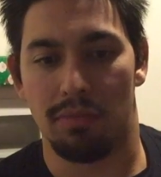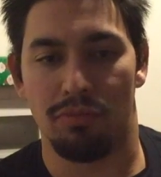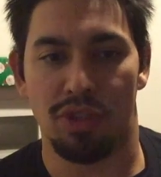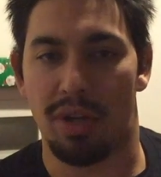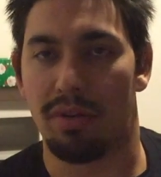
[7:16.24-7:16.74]

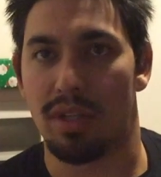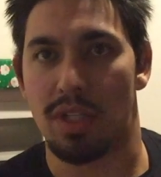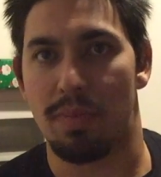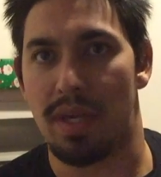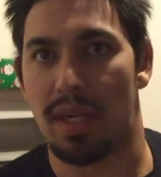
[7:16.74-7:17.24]
generally
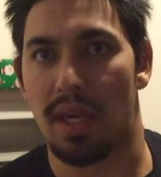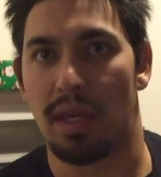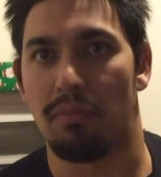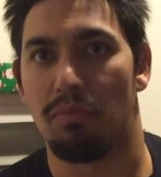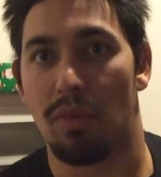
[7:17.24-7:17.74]

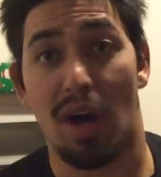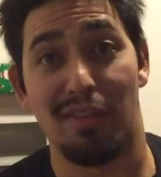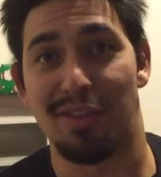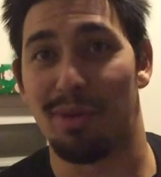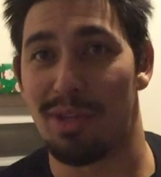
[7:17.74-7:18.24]
speaking,
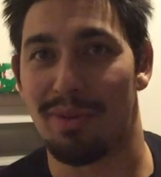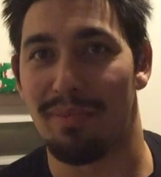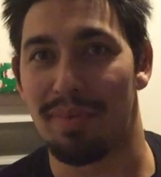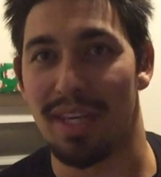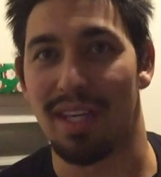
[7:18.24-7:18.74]
when you
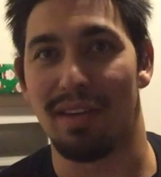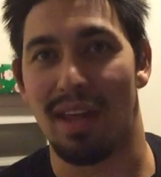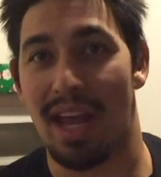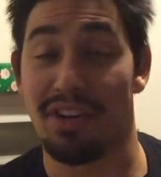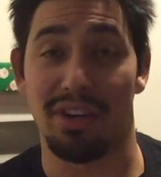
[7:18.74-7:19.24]
compete
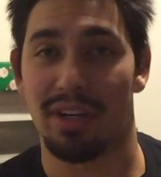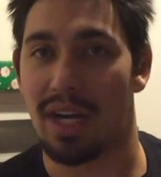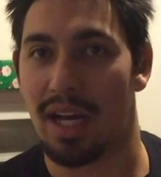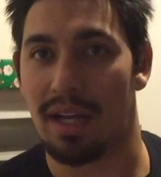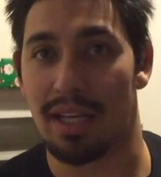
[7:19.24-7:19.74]
and you're
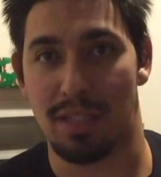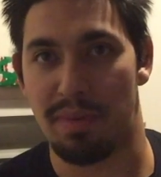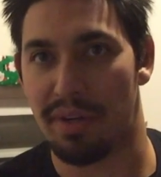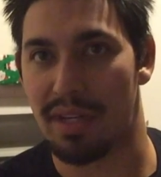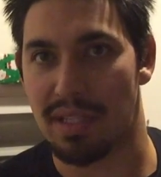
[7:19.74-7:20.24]
an
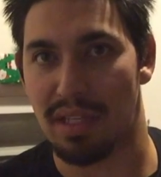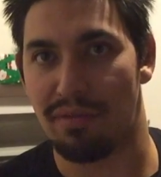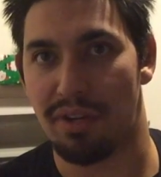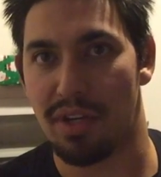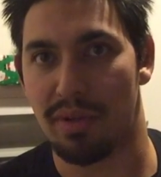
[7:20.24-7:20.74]
experienced
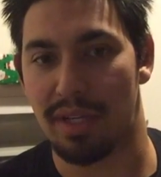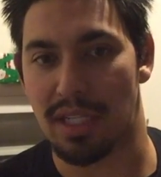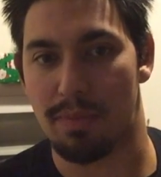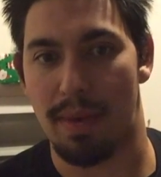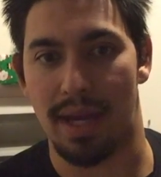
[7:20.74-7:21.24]
lifter, you can
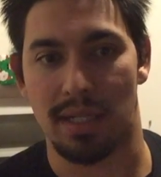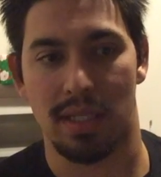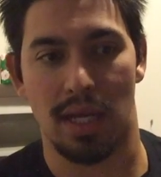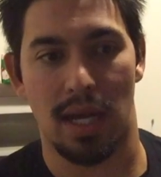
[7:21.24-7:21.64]
expect